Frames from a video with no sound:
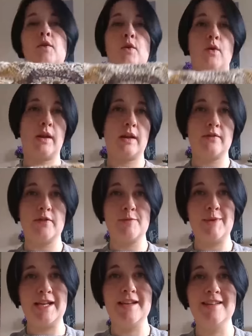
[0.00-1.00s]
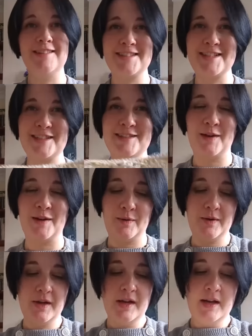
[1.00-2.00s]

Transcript: annoying for me to do.